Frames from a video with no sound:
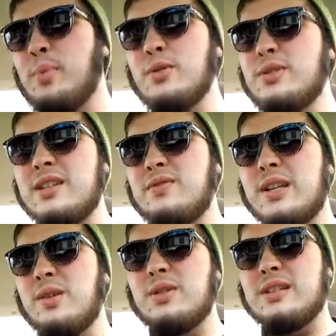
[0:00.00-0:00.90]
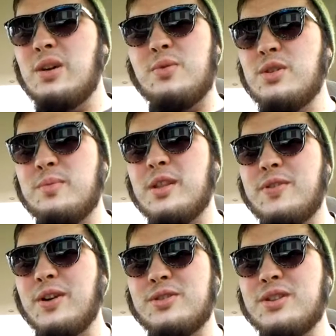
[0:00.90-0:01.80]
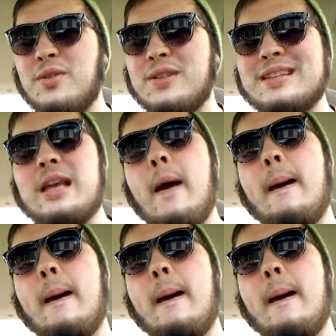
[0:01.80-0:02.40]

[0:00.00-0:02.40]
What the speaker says: post this video because I want you motherfuckers knowing this.